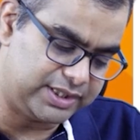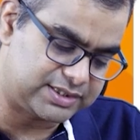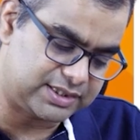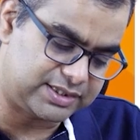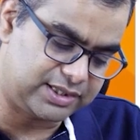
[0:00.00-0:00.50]
the
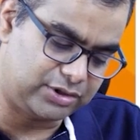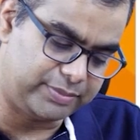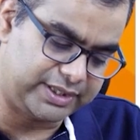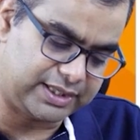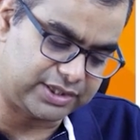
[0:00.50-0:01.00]
excess return to
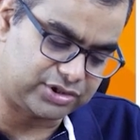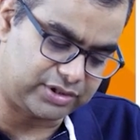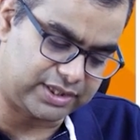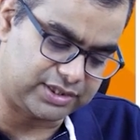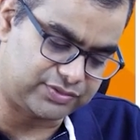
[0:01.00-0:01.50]
beta ratio
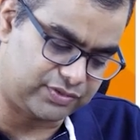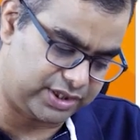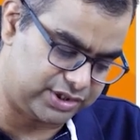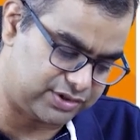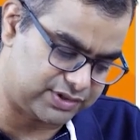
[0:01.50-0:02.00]
tenors for
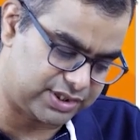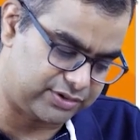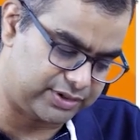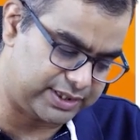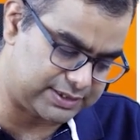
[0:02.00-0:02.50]
each of the
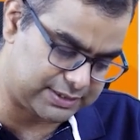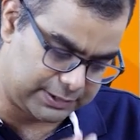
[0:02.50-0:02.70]
securities.